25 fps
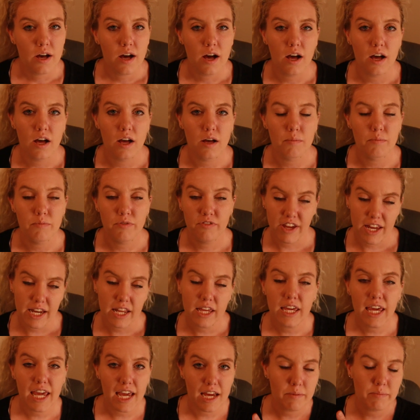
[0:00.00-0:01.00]

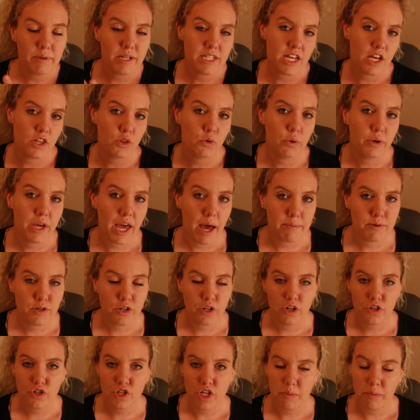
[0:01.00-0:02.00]
Fading can be done through
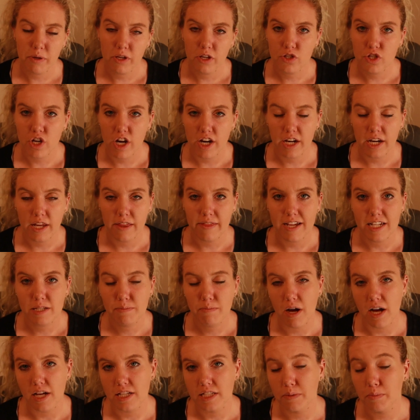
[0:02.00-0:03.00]
capturing or shaping or targeting, that's
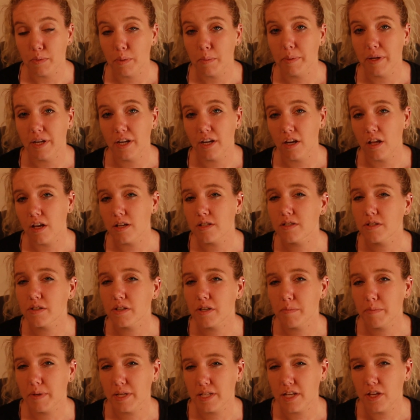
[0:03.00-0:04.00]
possible, but it also
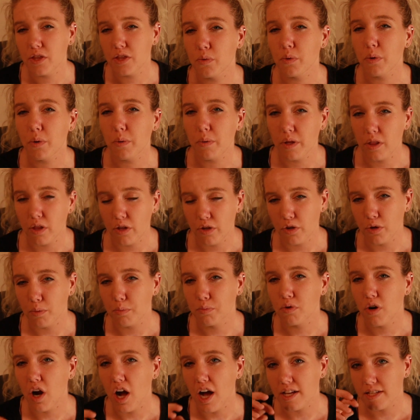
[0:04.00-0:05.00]
can be through a little
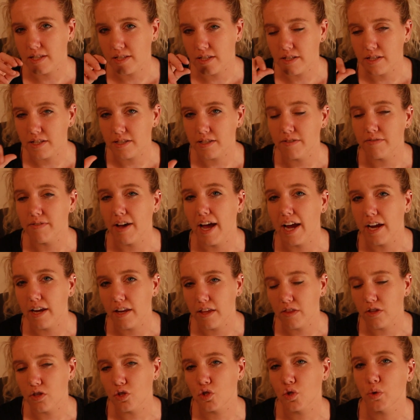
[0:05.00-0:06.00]
process of
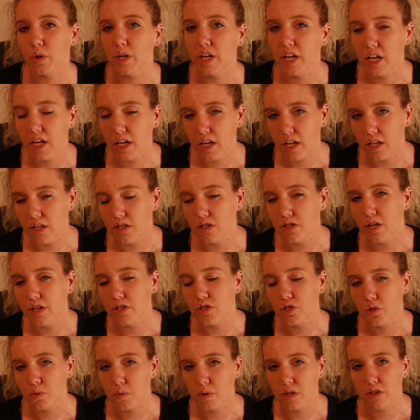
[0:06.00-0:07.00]
hiding the treat
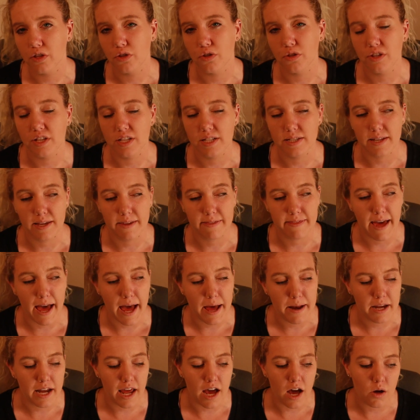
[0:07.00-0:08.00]
and doing little things like
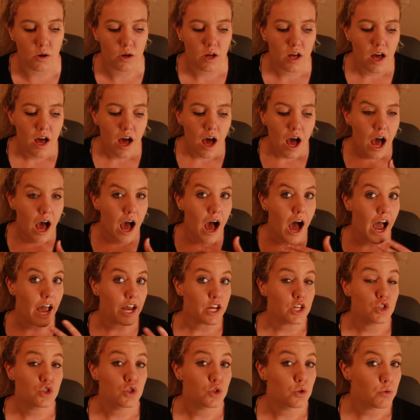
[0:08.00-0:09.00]
that. Now,
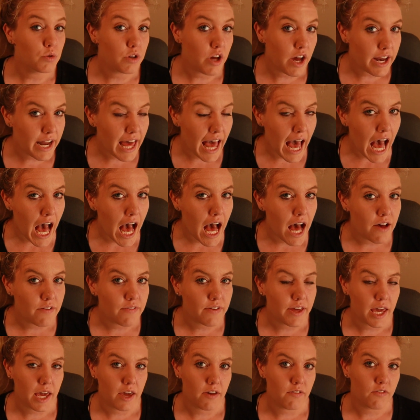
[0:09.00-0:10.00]
I do not
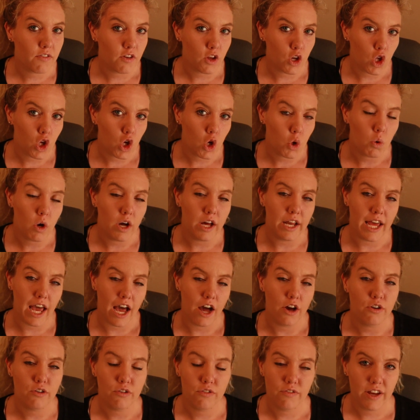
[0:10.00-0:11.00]
have a video on
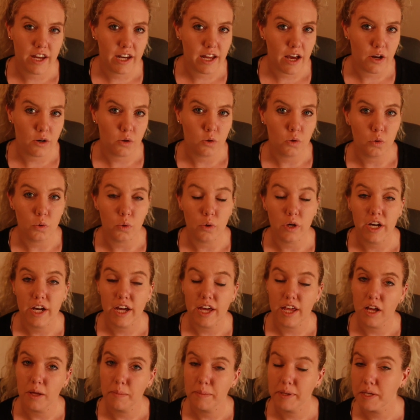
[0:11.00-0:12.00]
how to fade out a lure,
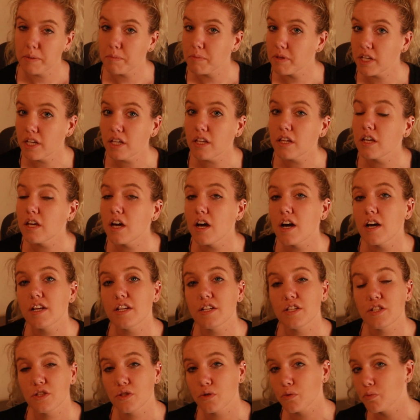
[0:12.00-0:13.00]
and I'll be completely
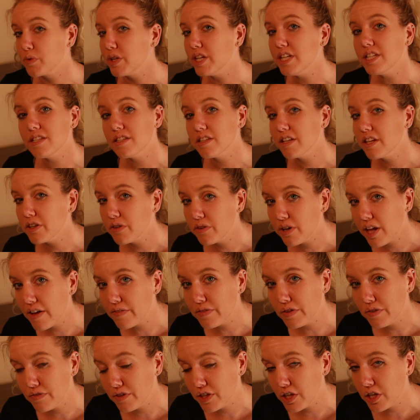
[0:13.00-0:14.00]
honest, the reason I don't
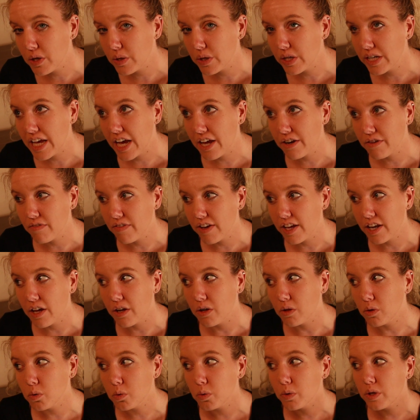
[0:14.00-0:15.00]
have a video on how to fade
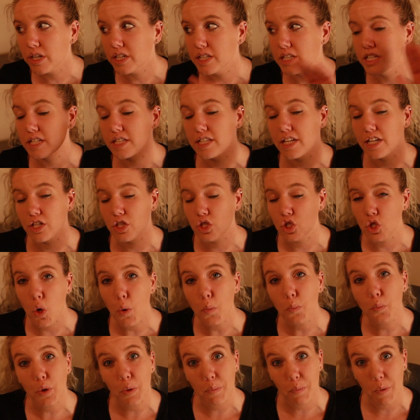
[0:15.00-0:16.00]
out a lure is because I
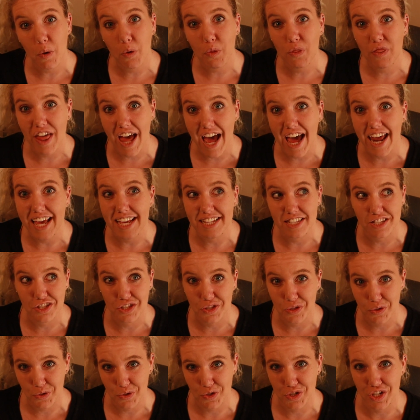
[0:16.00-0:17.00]
don't promote that as a
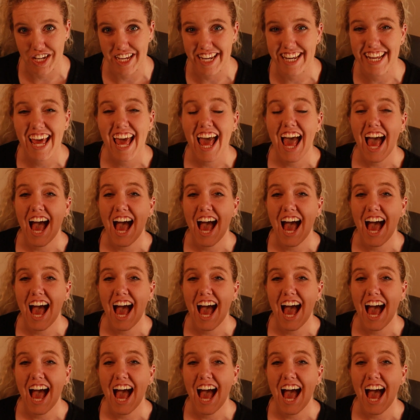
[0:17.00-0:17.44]
solution.